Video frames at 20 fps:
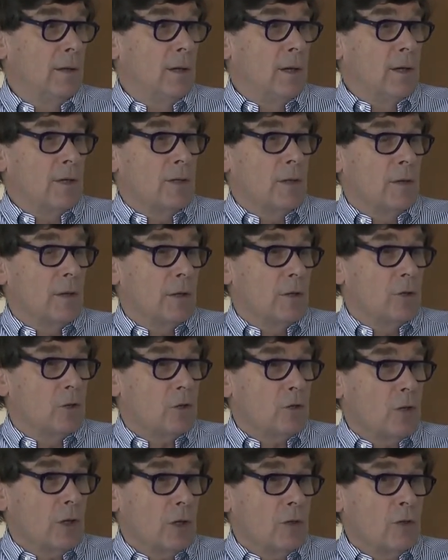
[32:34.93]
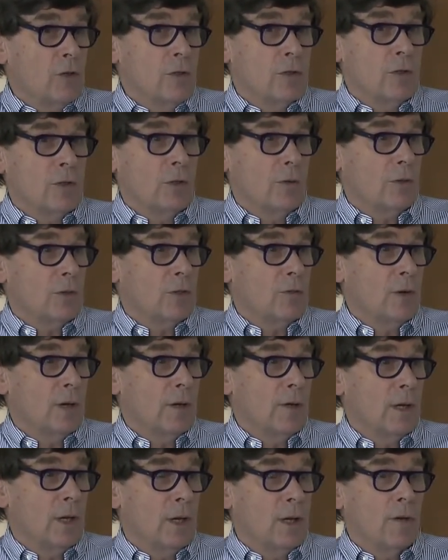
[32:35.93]
So the instruction to doctors
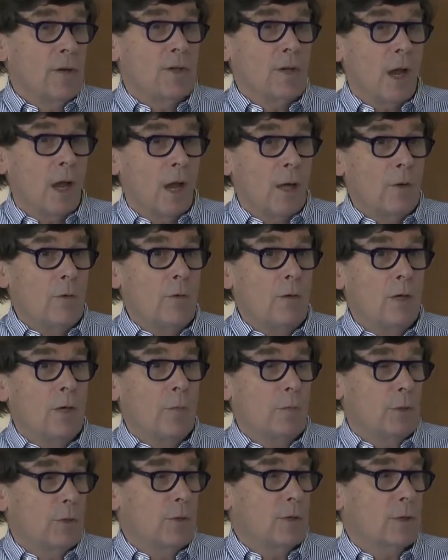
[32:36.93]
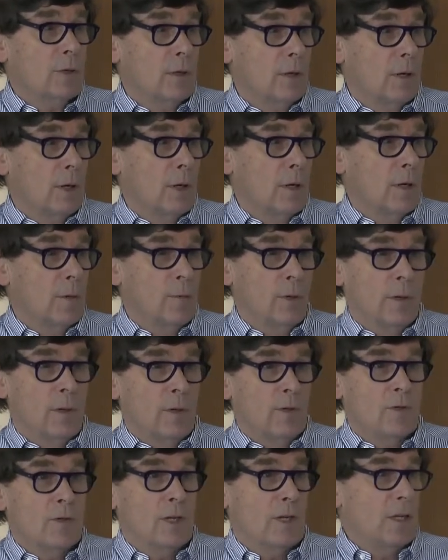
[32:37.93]
around here is only prescribe
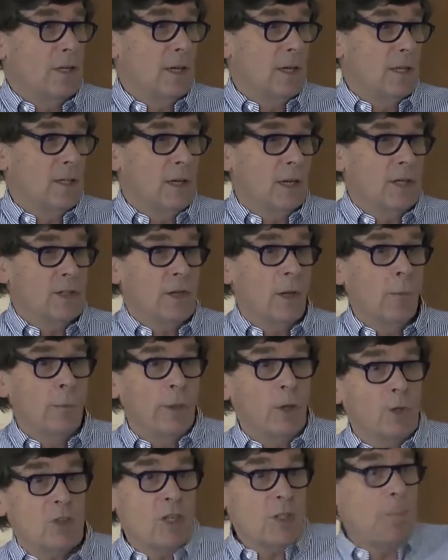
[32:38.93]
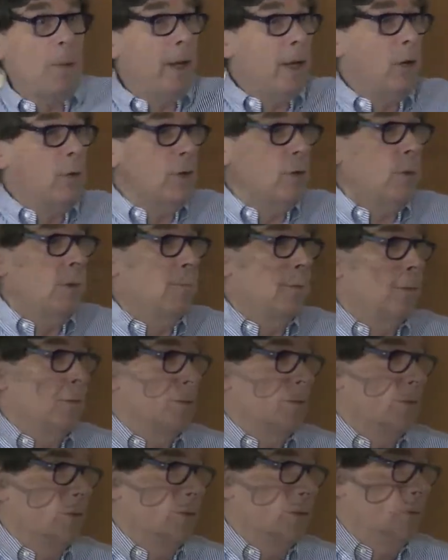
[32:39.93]
Xenidate XL because it's
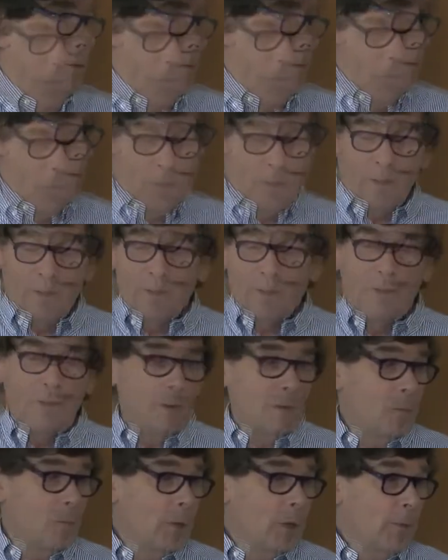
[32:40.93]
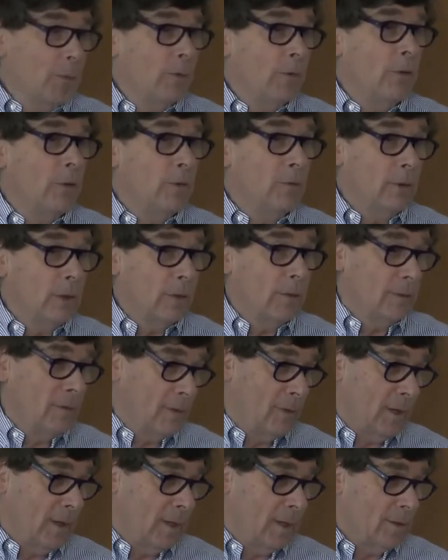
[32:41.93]
bioequivalent. But, you know, the people who
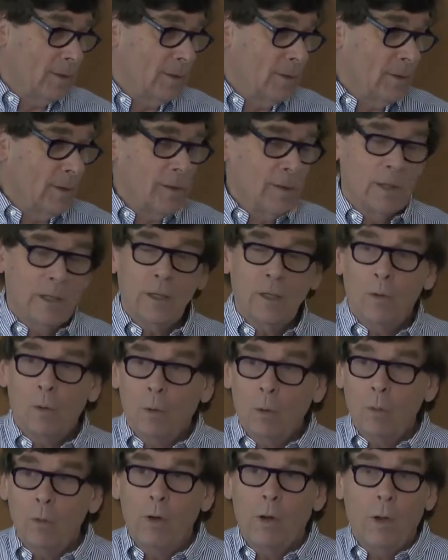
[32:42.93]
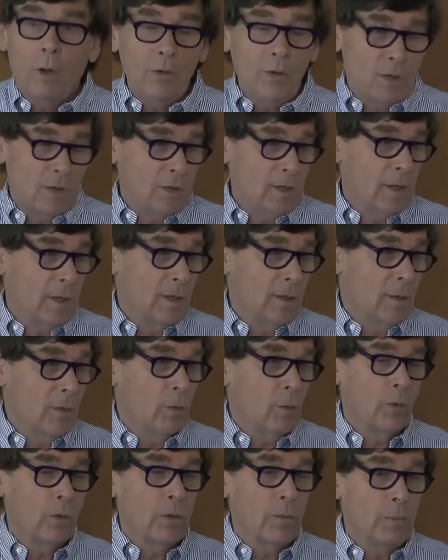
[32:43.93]
wrote that, I think in all honesty,
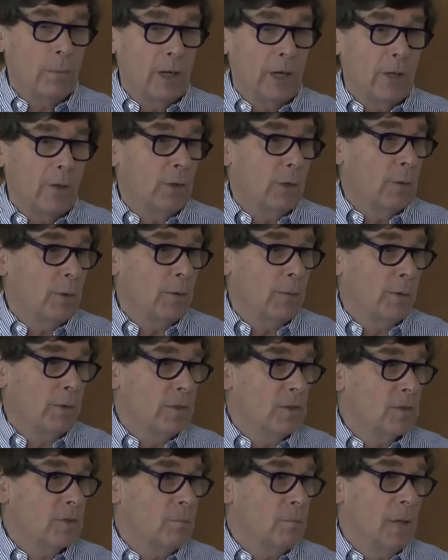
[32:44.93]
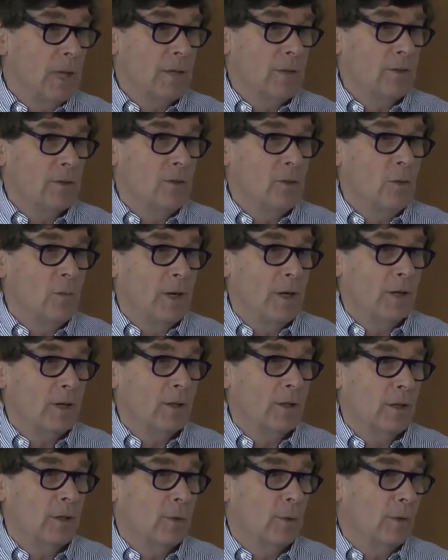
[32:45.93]
thought the bioequivalence meant
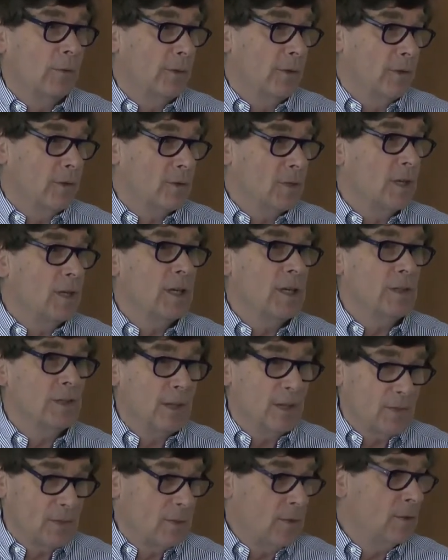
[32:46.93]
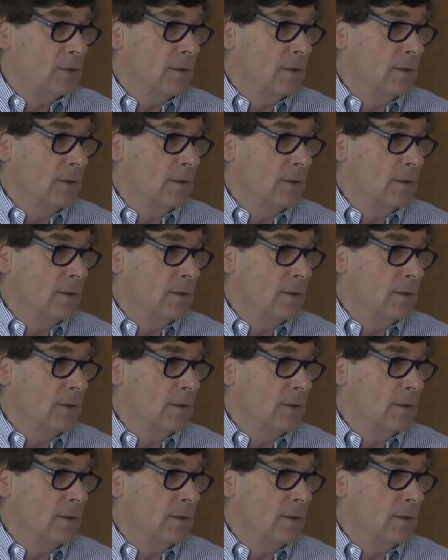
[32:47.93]
numerical equivalence, and it doesn't.